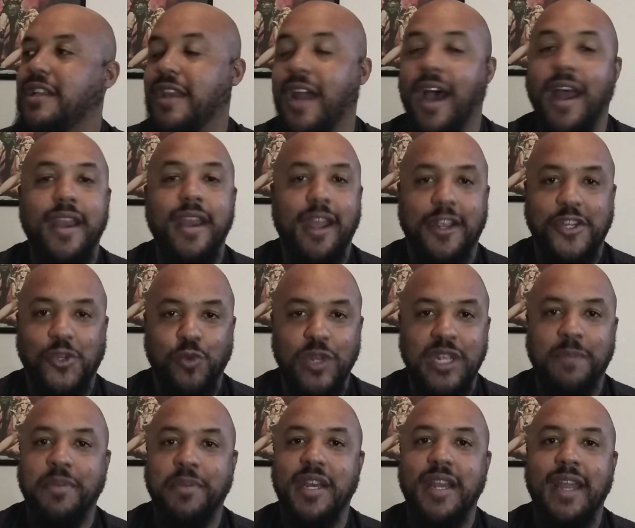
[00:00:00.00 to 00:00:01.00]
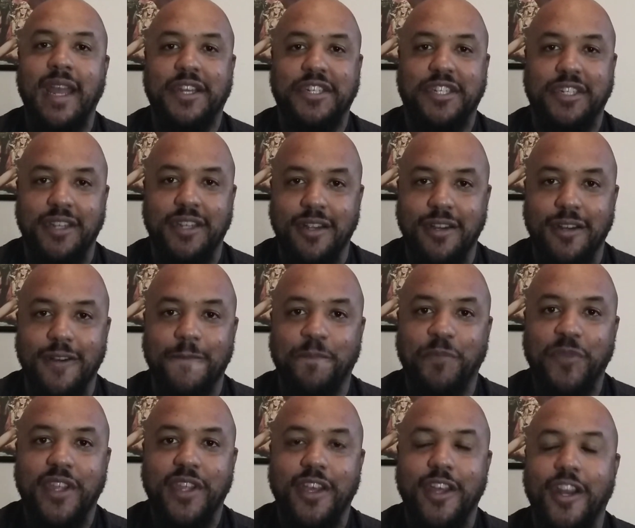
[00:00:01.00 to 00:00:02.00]
Not next week, but next year.
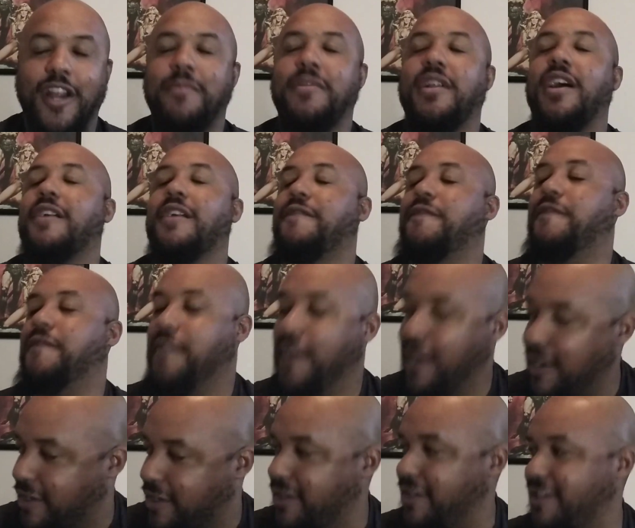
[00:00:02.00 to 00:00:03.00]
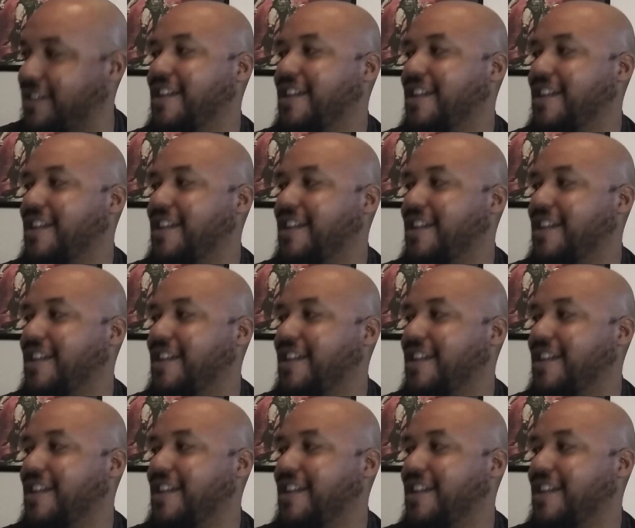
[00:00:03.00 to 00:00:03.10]
And I'm like, fuck.